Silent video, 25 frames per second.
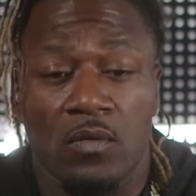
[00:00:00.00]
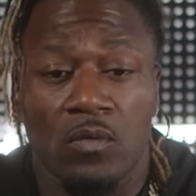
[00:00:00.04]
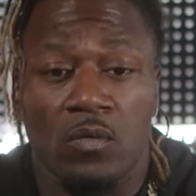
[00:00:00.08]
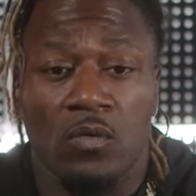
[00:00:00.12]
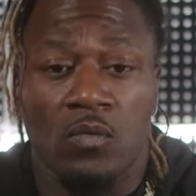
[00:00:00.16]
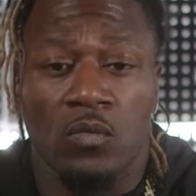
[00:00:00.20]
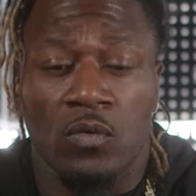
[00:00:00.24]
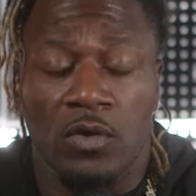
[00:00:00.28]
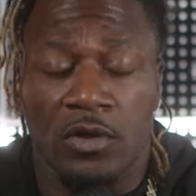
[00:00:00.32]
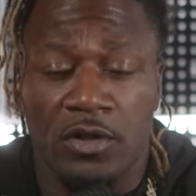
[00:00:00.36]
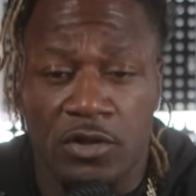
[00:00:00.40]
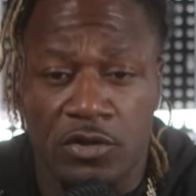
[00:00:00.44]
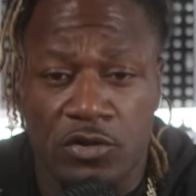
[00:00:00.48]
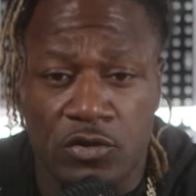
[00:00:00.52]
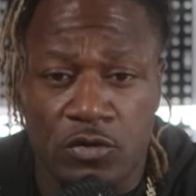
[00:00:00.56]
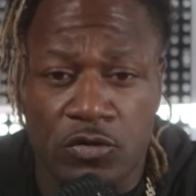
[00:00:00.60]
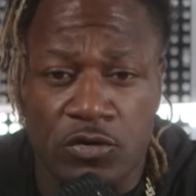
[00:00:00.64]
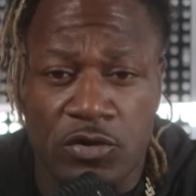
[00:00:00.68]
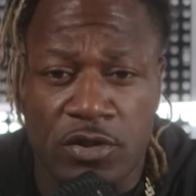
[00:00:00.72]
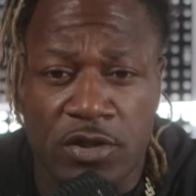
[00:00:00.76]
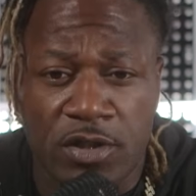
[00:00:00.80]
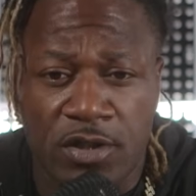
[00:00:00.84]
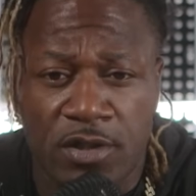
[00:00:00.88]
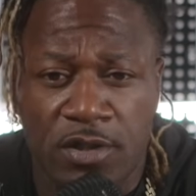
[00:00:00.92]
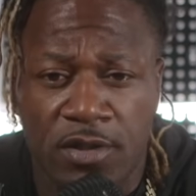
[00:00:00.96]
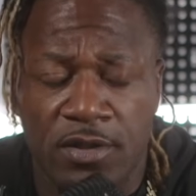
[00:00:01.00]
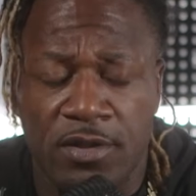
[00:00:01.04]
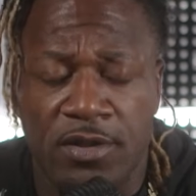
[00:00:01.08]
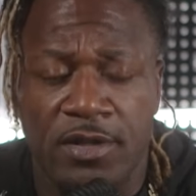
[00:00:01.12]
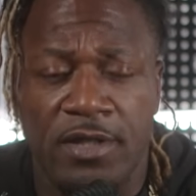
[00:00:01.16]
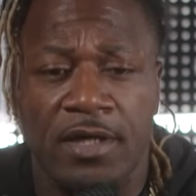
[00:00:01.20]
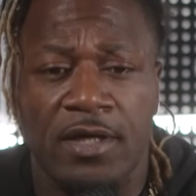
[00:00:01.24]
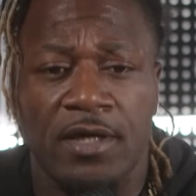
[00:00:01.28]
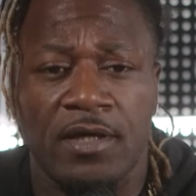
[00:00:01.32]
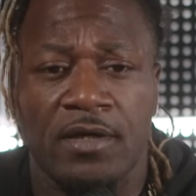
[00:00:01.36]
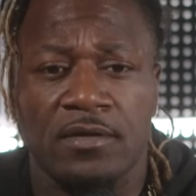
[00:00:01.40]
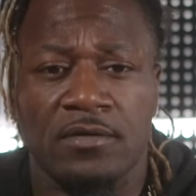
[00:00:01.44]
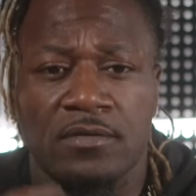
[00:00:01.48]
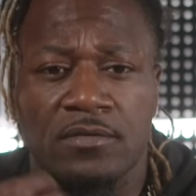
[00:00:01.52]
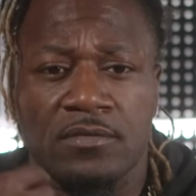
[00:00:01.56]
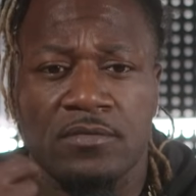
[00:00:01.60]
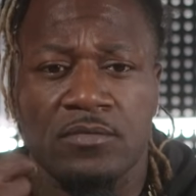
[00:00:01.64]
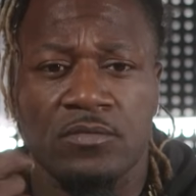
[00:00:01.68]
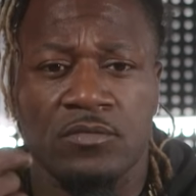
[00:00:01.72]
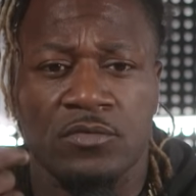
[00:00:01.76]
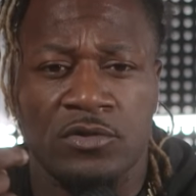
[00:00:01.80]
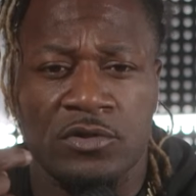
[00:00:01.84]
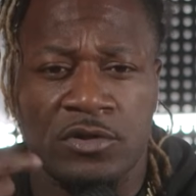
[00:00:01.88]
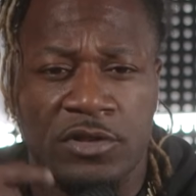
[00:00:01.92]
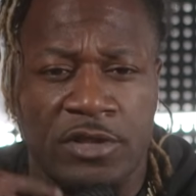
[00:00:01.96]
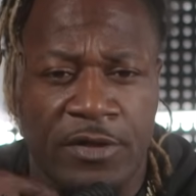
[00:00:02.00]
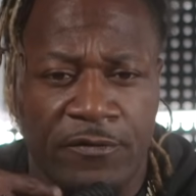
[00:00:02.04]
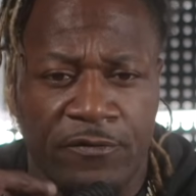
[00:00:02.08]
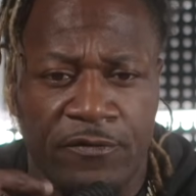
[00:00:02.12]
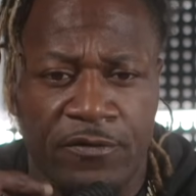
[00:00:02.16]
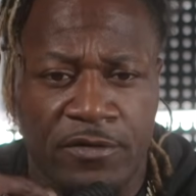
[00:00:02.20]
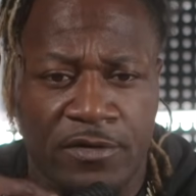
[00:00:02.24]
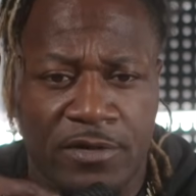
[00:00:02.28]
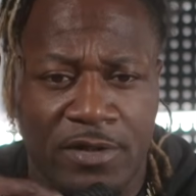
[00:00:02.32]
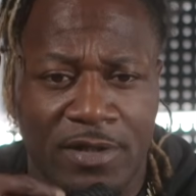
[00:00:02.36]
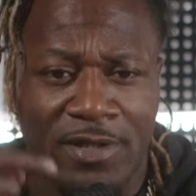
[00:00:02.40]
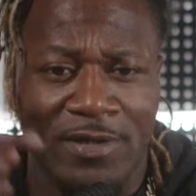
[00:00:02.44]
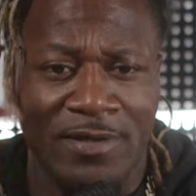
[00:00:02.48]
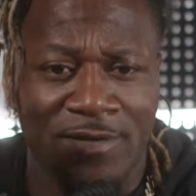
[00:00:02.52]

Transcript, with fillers: What did you see that was different